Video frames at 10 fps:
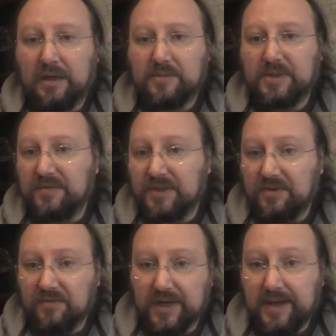specific
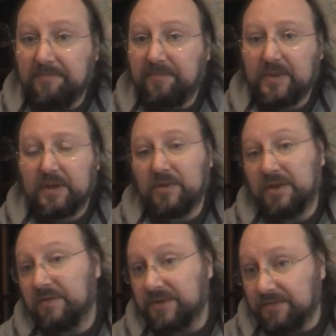to them. We
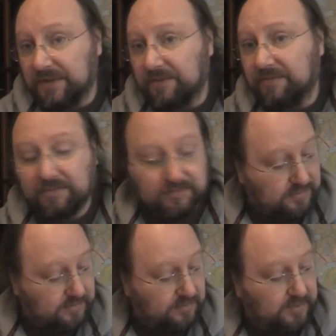know that the
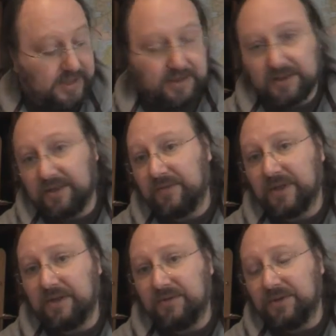painters have
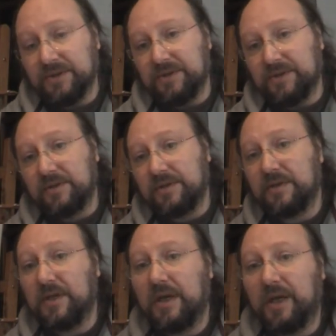their own doodles,
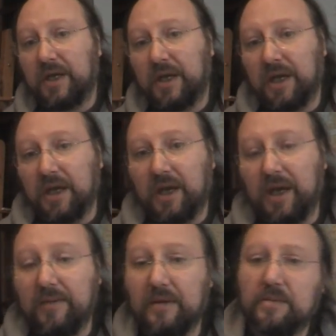
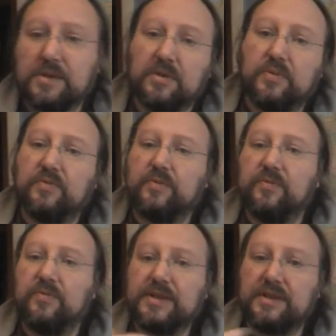and so
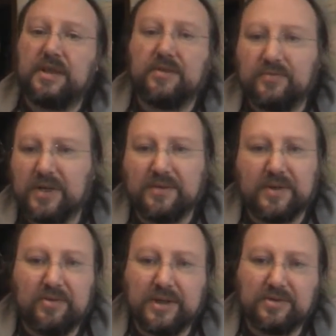there's a lot of kind of
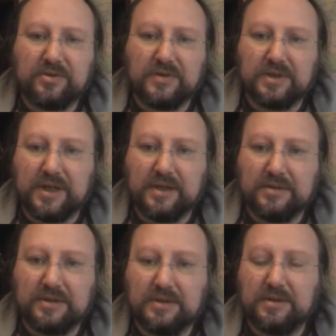questions
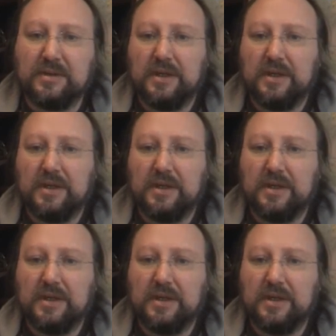around it,